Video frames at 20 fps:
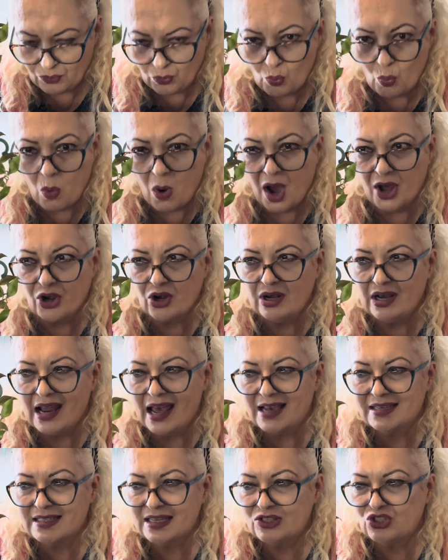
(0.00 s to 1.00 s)
Water
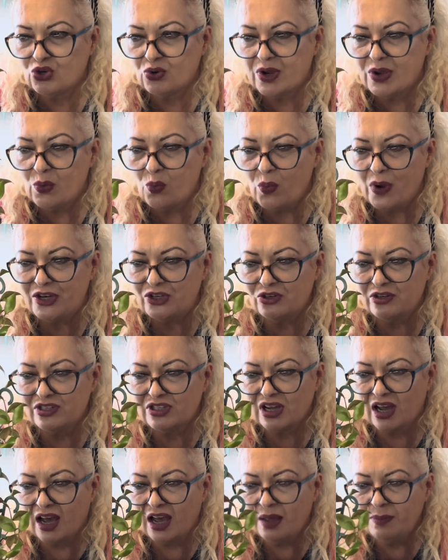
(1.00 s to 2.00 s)
less during winter
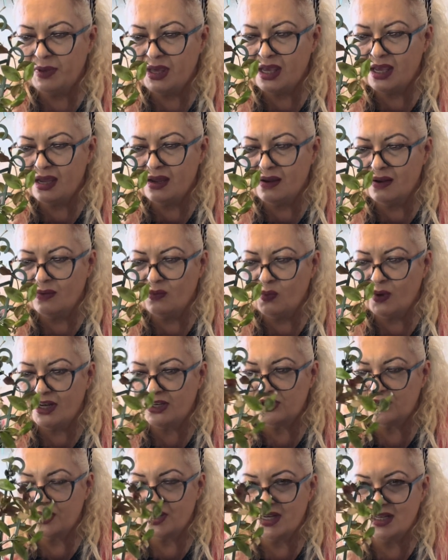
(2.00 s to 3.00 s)
time. Here in
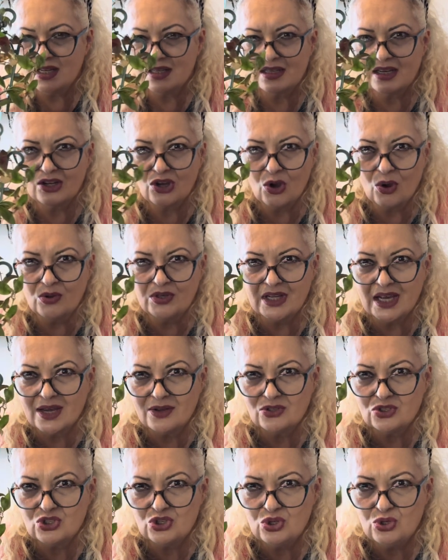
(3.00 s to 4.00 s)
winter, it doesn't go
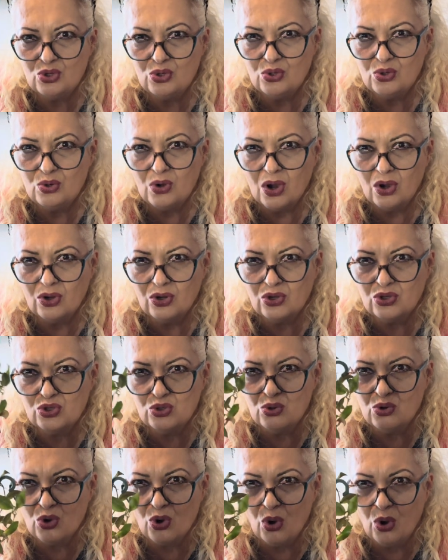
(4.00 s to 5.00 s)
down too
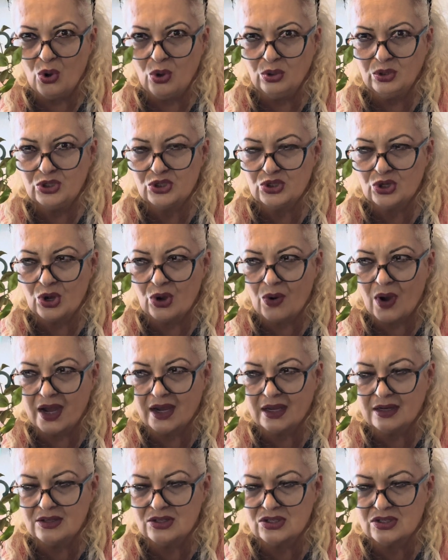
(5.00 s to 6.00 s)
cold, so I
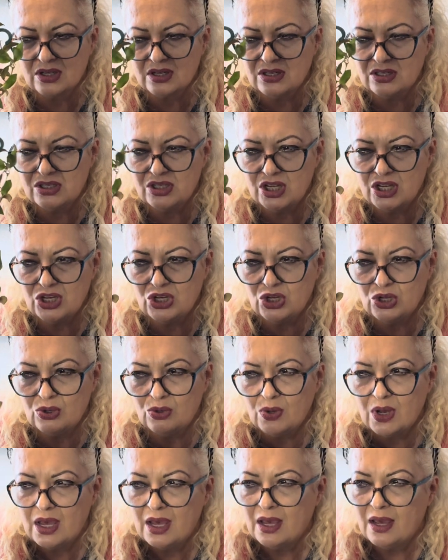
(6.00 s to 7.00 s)
can just
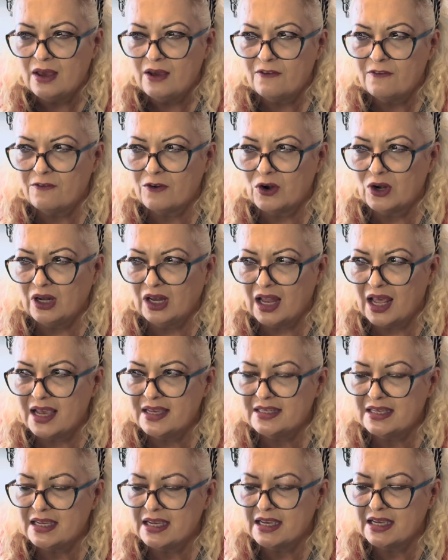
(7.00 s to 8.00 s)
continue
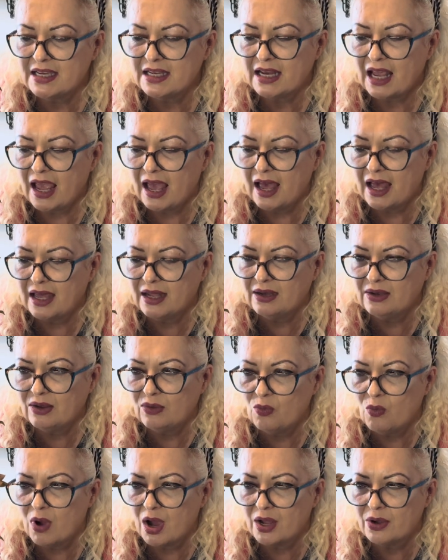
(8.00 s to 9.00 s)
fertilizing it and
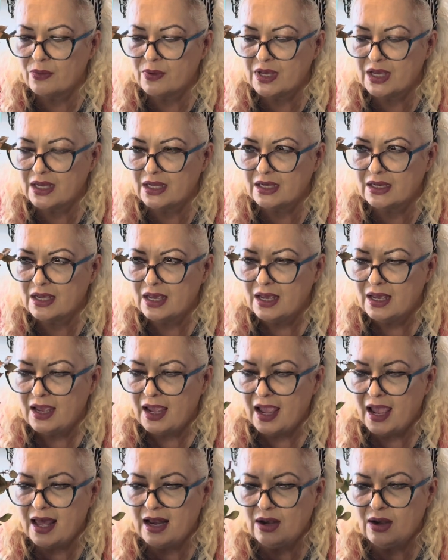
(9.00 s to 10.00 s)
watering it.
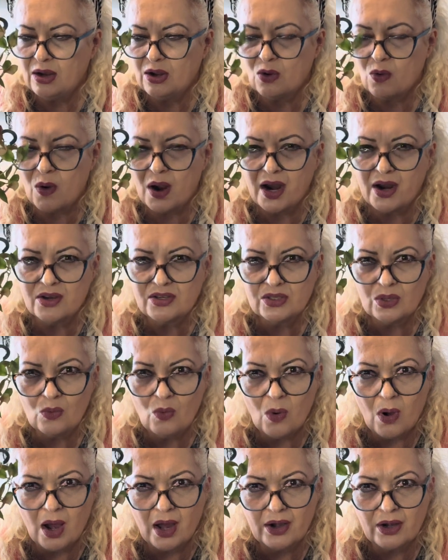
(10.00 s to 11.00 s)
And it requires the
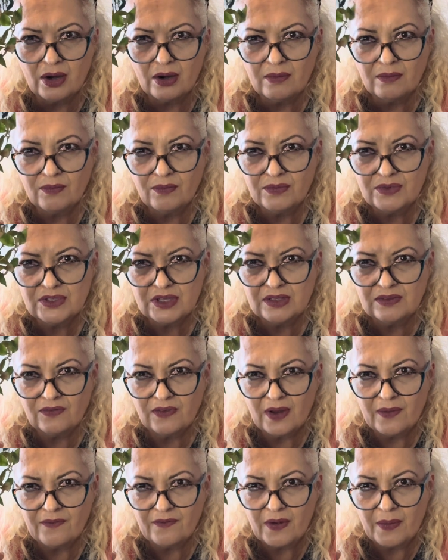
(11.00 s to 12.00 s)
water since
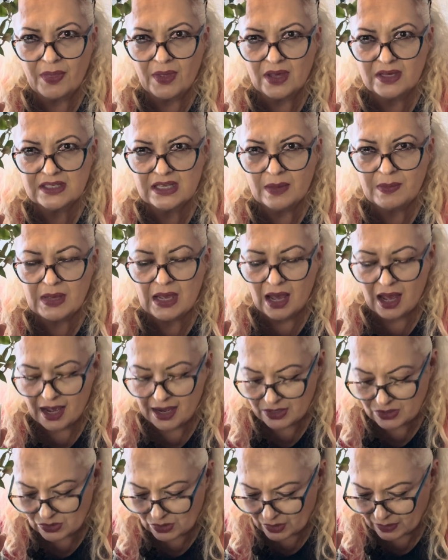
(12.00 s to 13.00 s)
from the
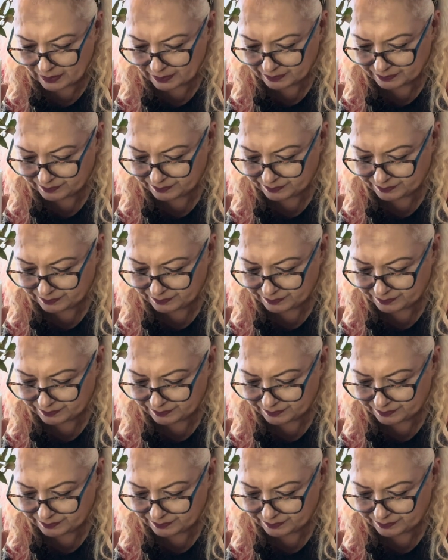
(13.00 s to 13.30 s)
semi-hydro.